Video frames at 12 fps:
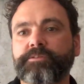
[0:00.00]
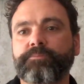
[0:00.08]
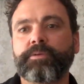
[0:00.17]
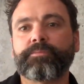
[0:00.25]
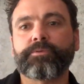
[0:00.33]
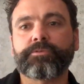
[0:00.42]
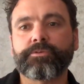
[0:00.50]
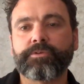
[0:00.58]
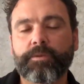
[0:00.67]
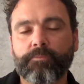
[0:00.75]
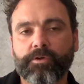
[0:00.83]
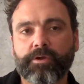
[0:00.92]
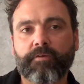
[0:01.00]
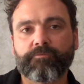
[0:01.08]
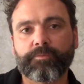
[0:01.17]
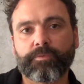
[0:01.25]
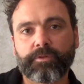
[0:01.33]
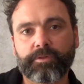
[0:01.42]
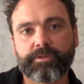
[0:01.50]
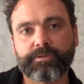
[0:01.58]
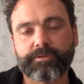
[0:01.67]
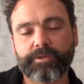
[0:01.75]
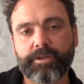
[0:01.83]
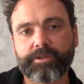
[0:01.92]
and people do get more comfortable
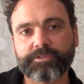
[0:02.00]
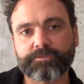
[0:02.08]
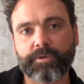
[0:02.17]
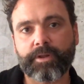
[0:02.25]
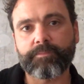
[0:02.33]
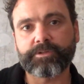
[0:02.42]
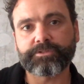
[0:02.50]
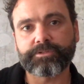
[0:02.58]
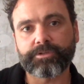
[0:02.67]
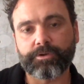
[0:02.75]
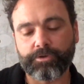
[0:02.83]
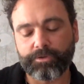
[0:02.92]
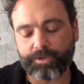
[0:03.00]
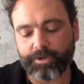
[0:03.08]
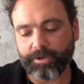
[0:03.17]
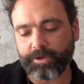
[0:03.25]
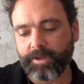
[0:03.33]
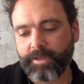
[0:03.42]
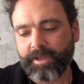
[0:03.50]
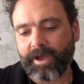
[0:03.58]
and just what I mentioned earlier,